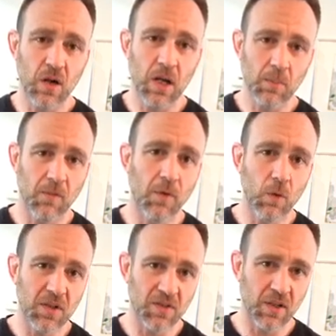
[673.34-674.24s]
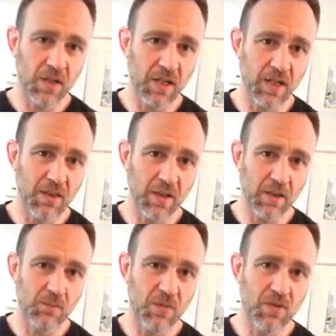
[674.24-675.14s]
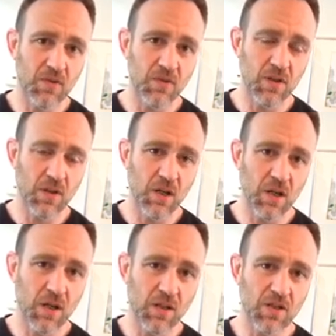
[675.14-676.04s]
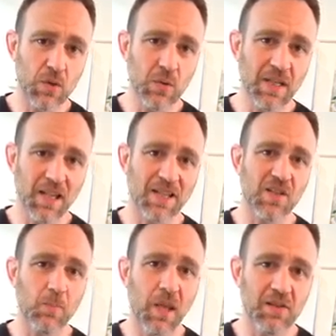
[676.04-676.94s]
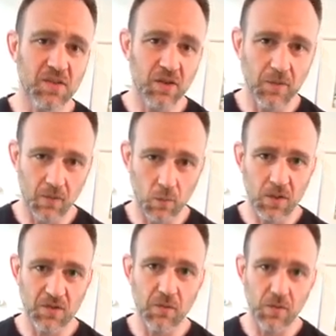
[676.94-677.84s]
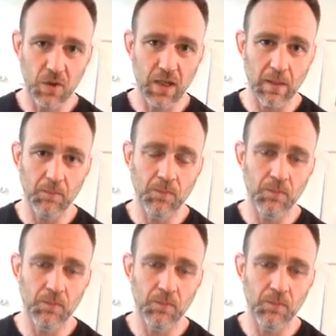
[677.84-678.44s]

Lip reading: hyper focusing on anything to the expense of the rest of your game.